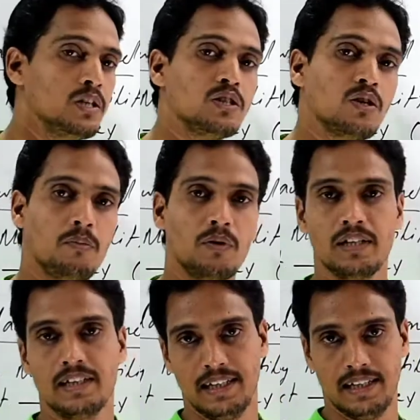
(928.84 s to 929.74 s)

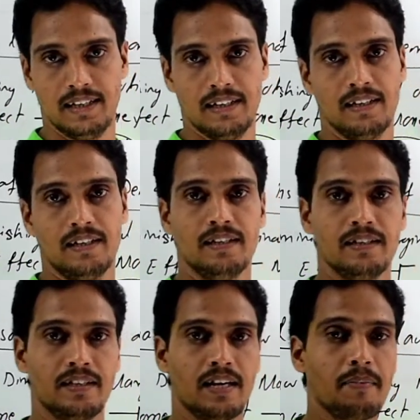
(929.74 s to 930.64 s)
commodity
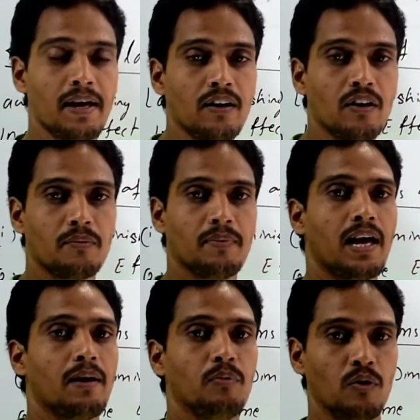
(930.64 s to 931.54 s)
they may not be
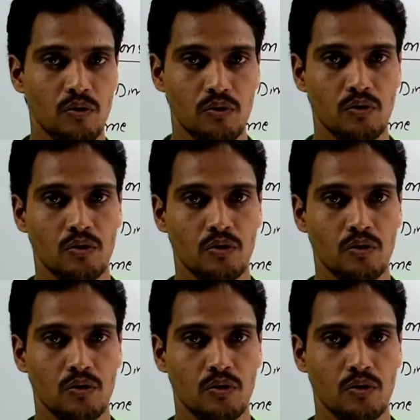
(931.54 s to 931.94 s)
able